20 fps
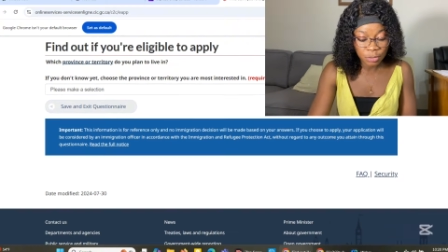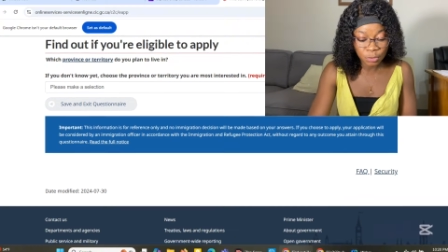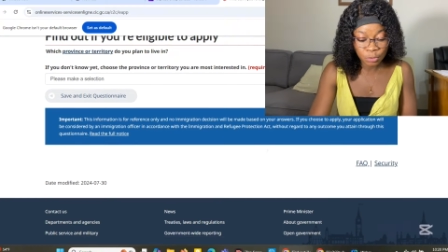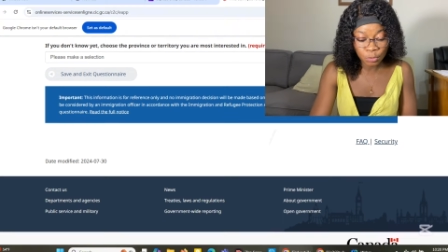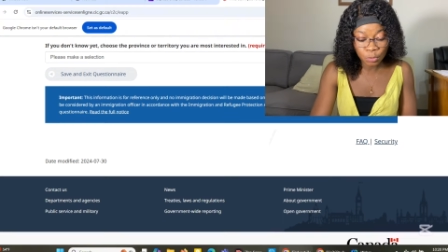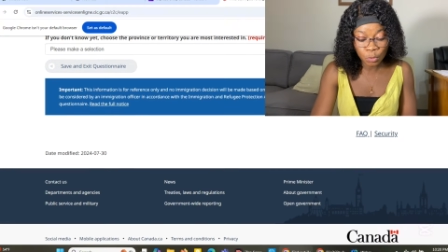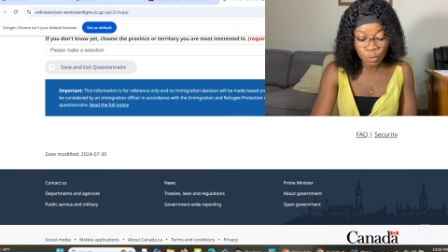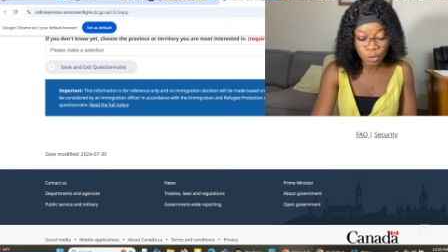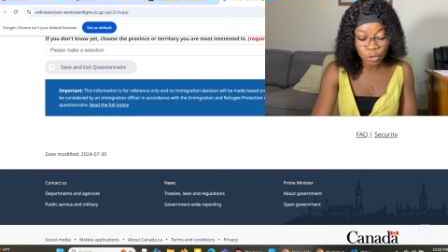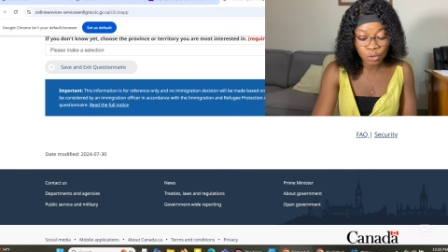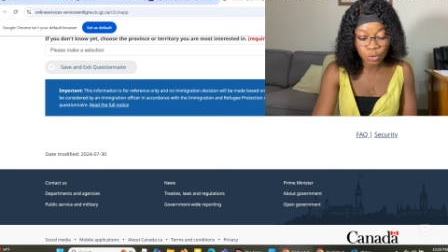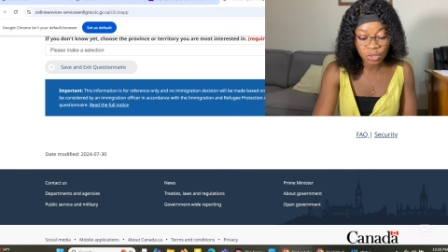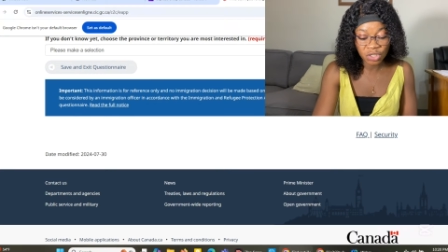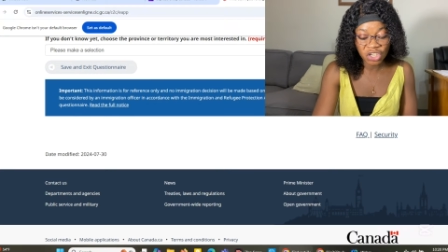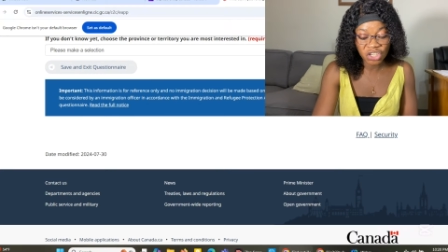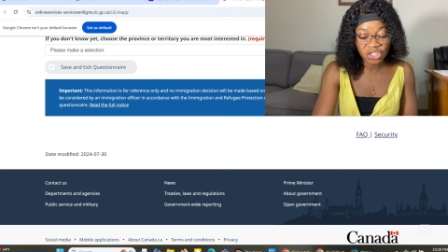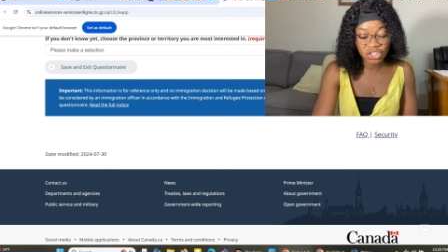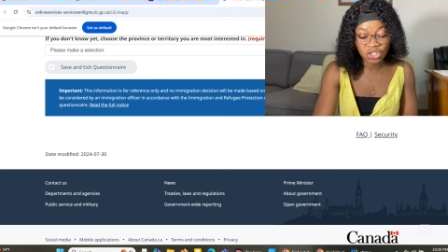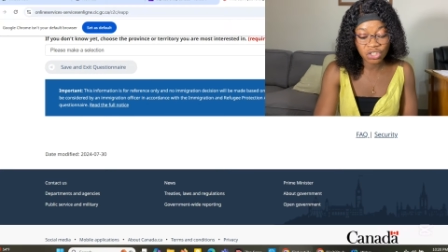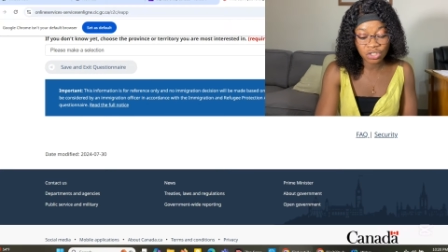So you
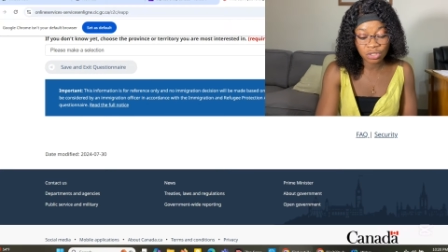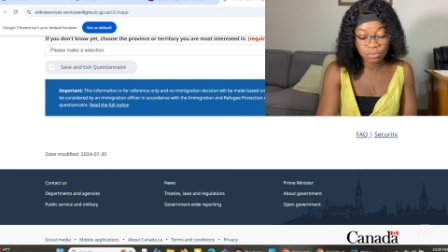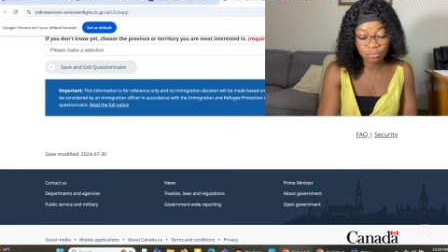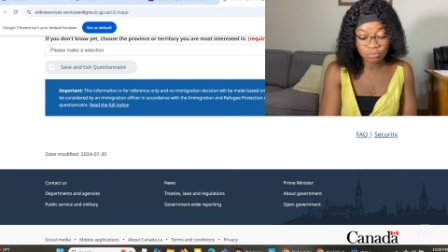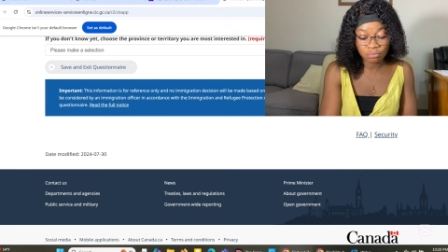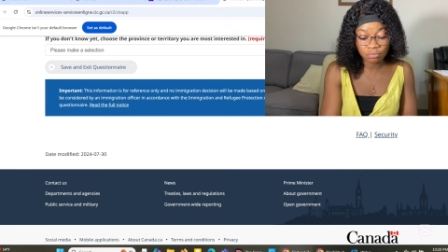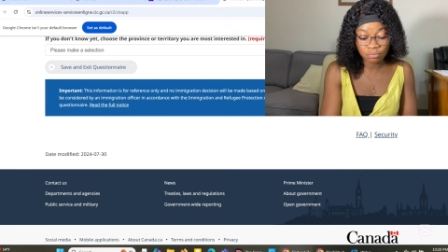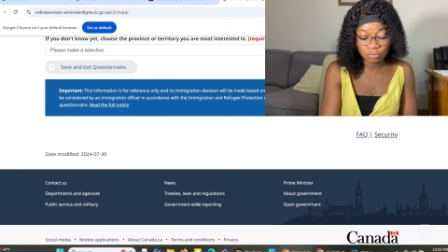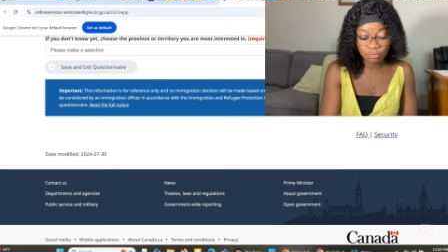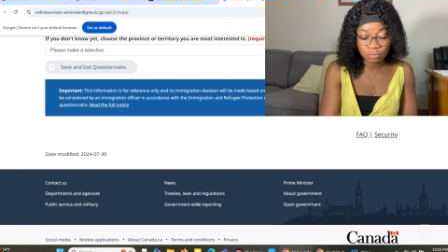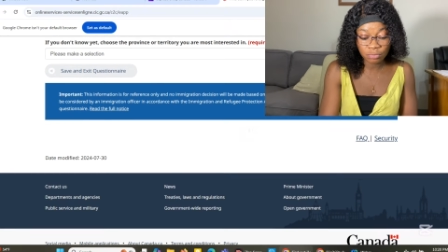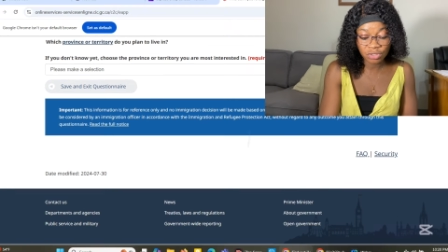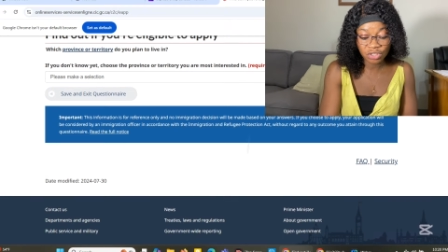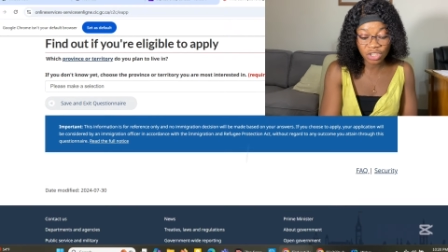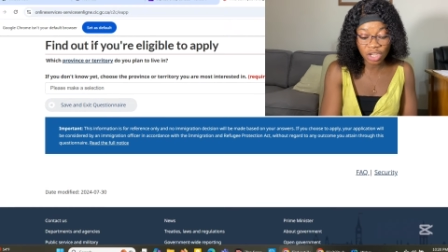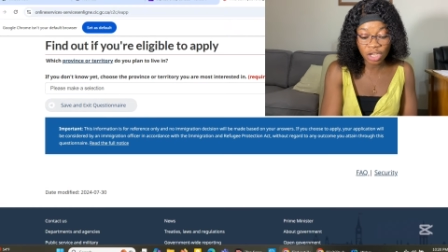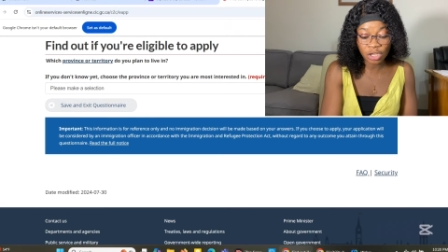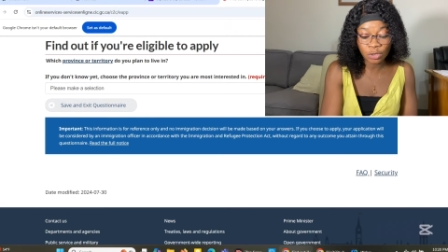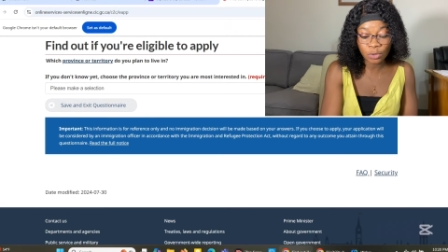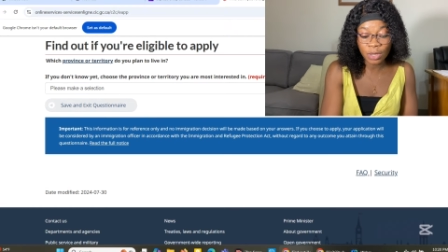just
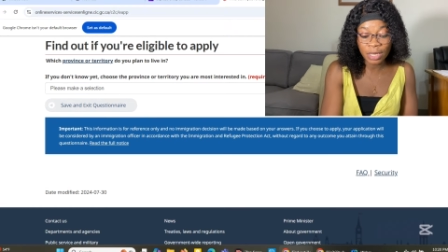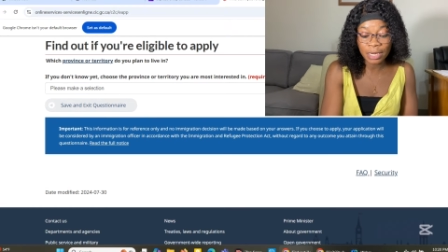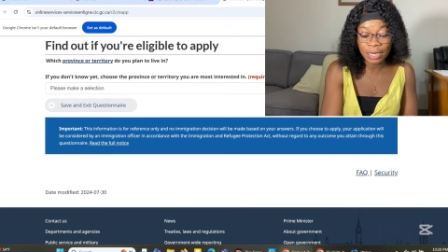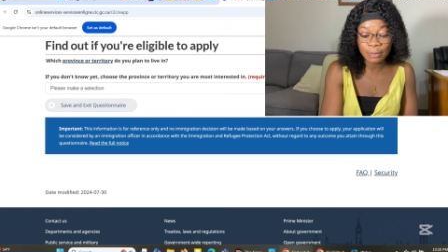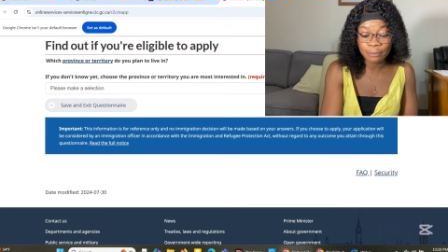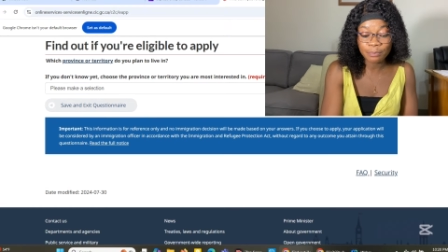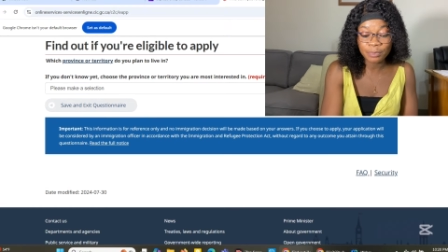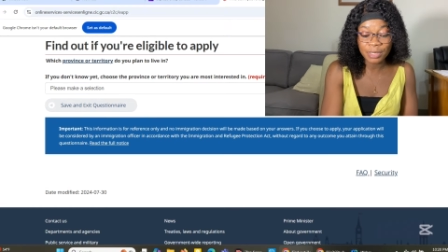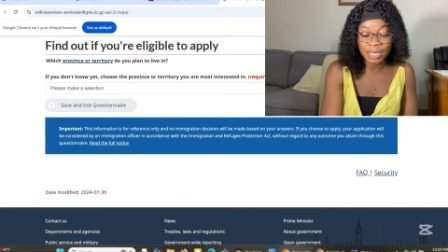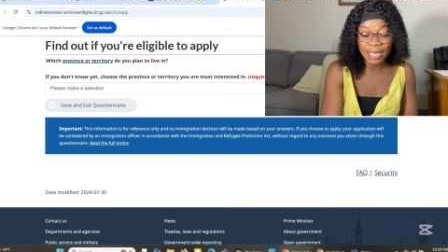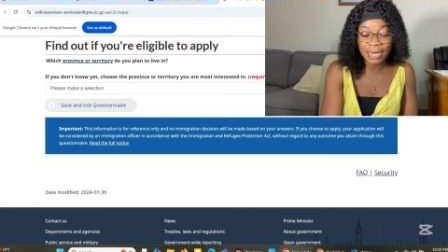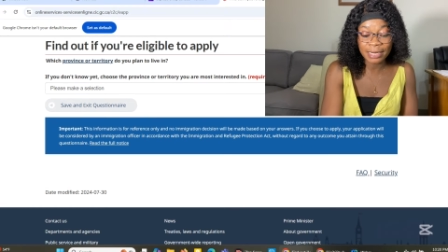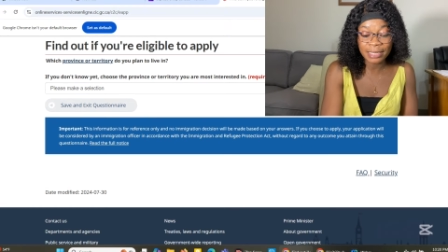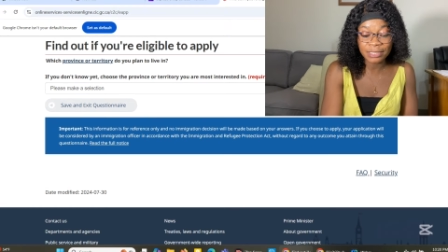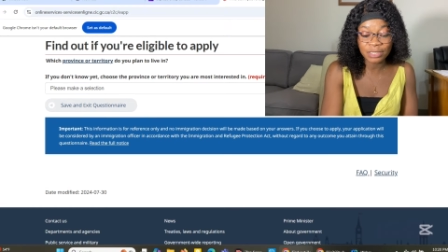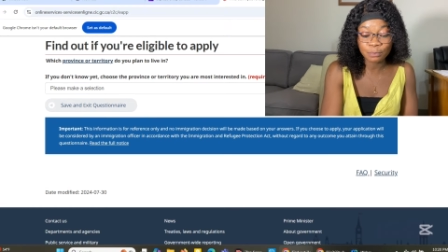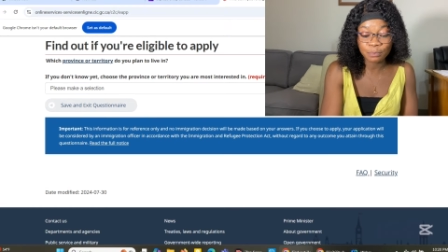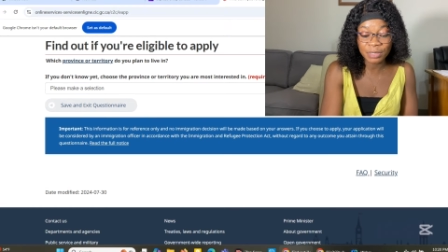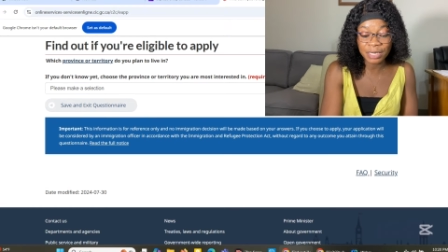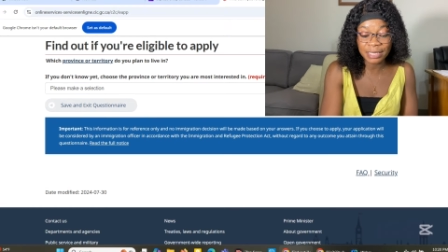check your
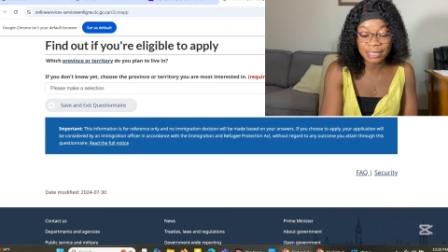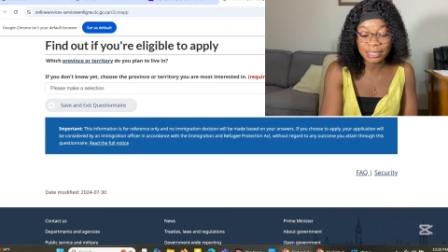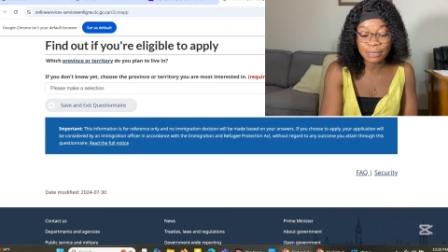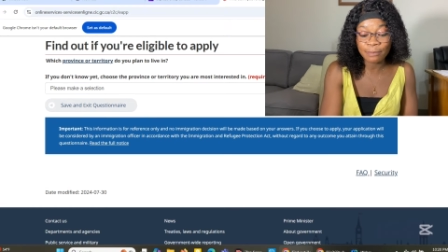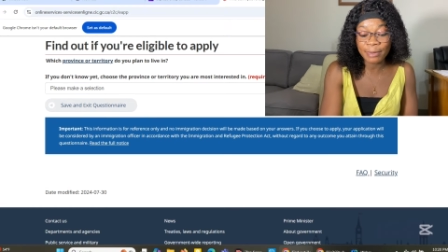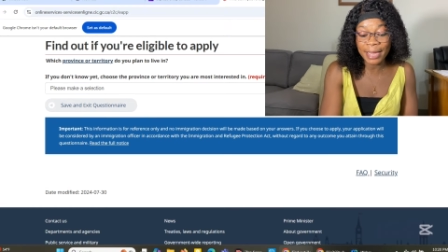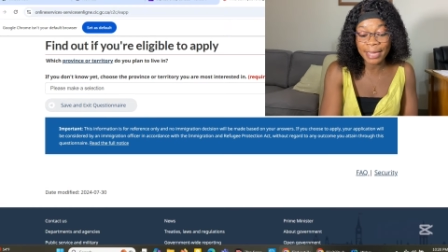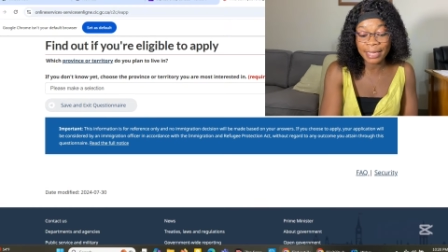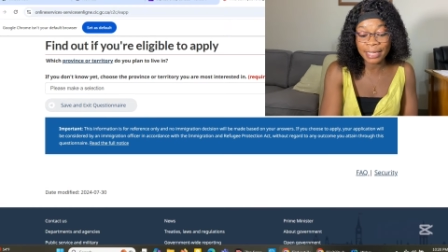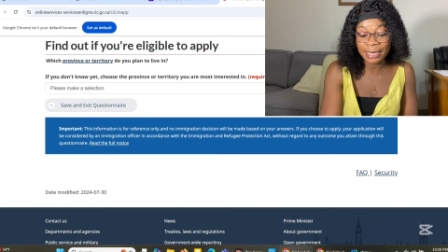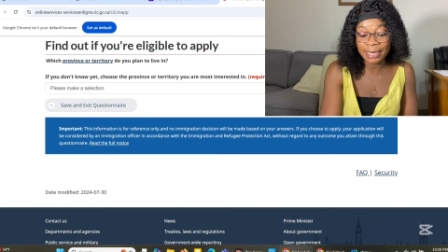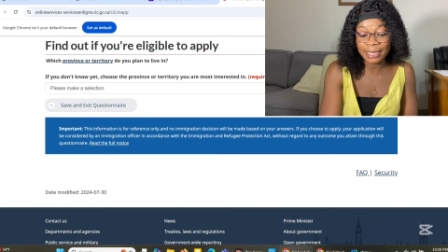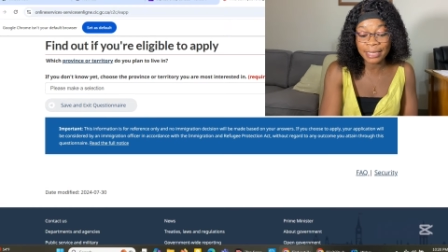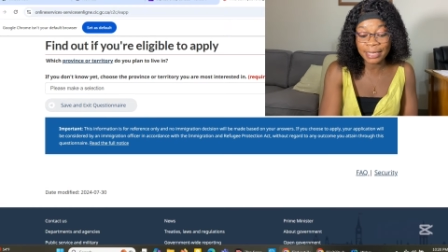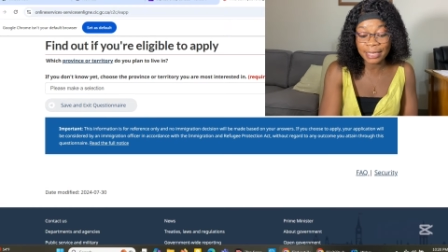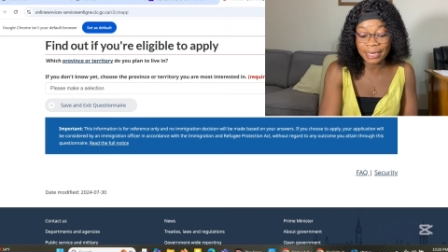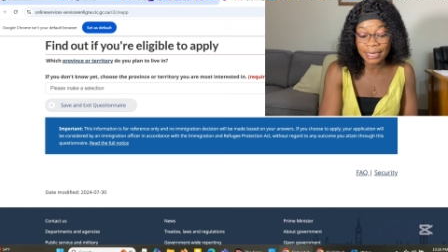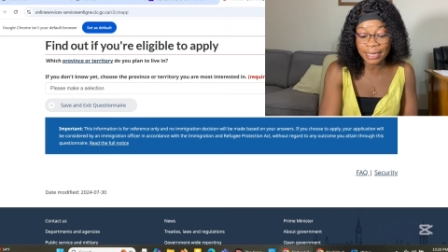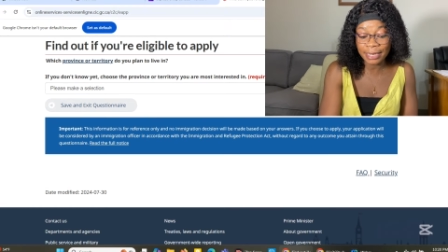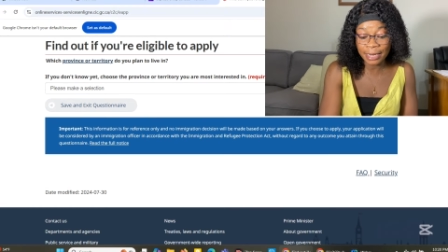eligibility by
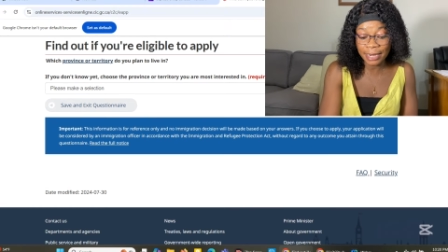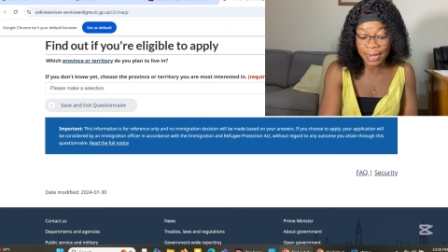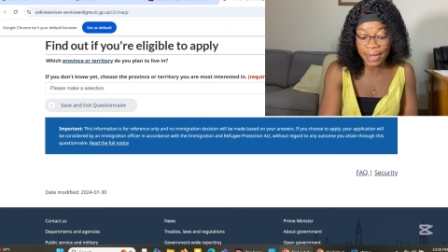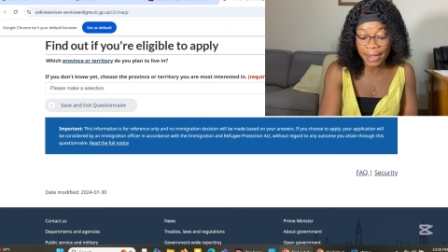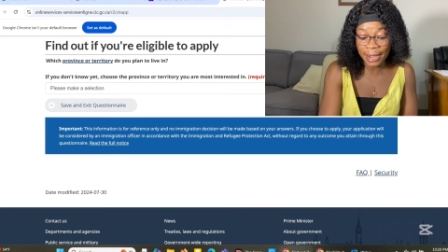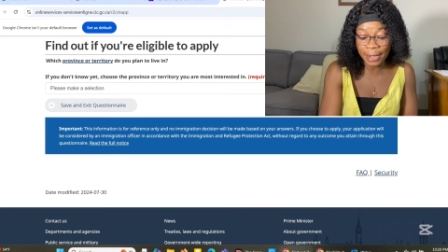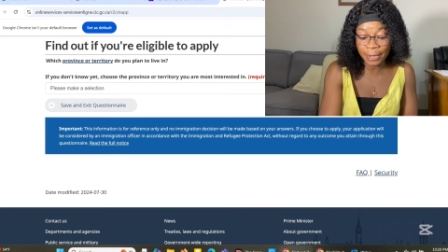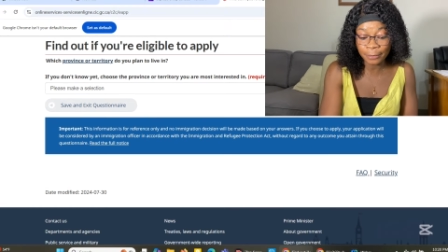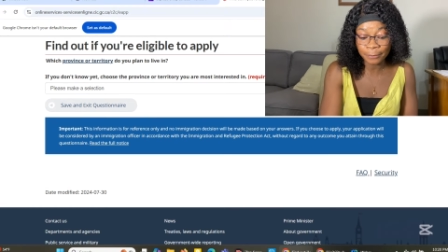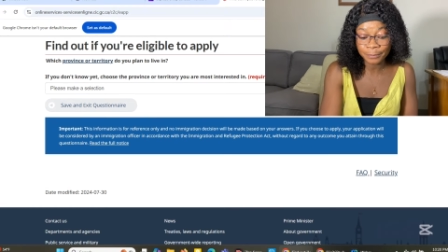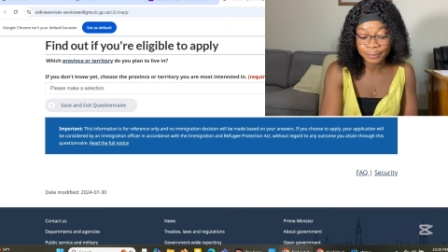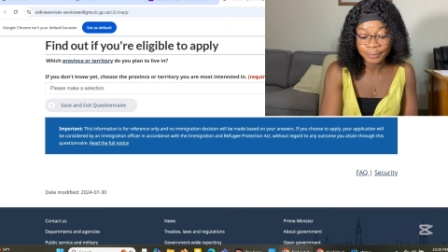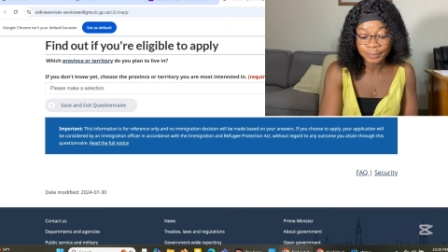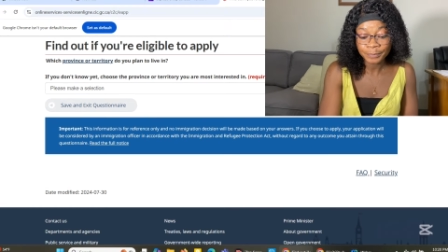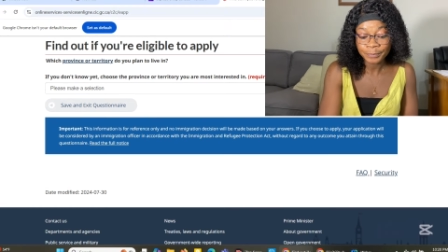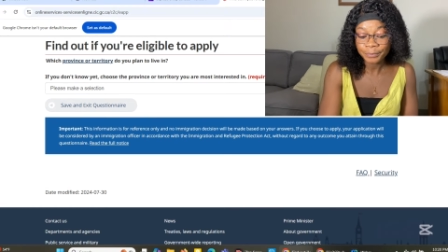clicking here.